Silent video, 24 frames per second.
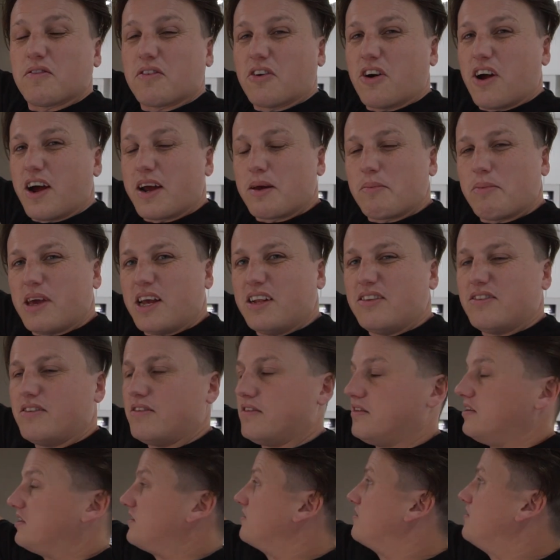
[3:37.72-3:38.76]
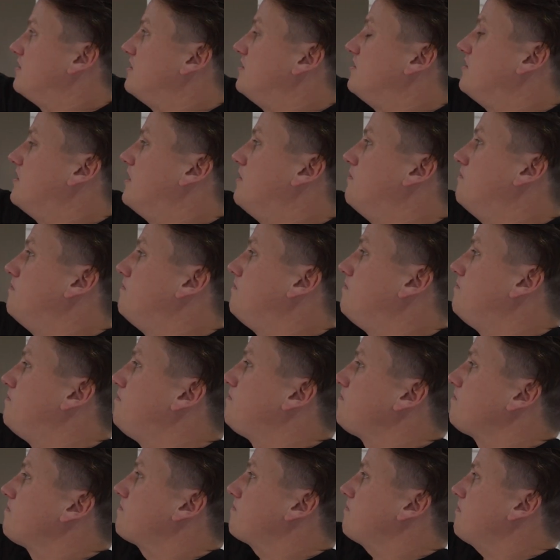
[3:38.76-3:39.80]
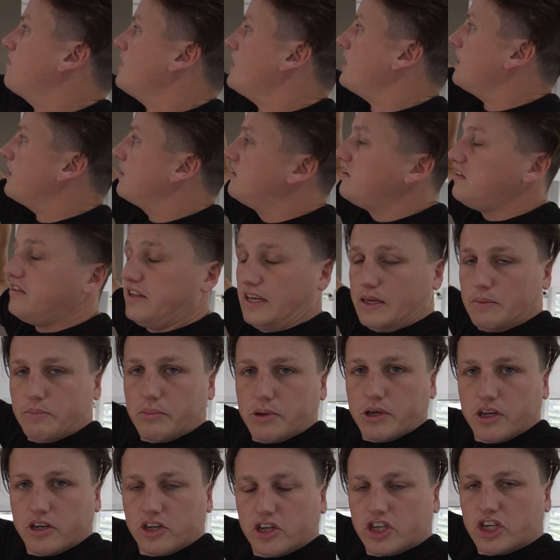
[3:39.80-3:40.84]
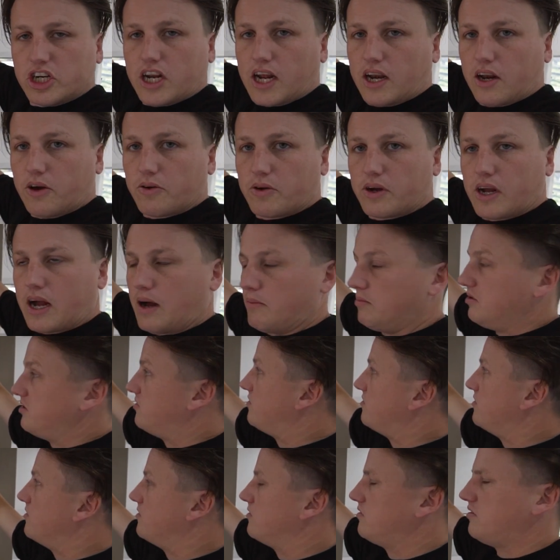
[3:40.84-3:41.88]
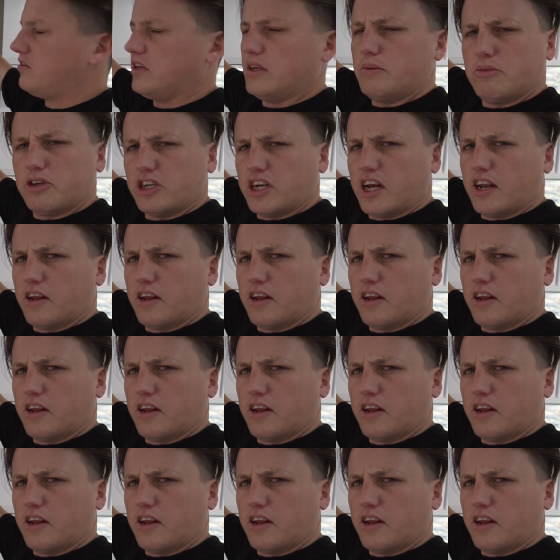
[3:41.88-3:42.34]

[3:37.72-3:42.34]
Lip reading: frying pans and things. These deep, shallow cupboards. Deep,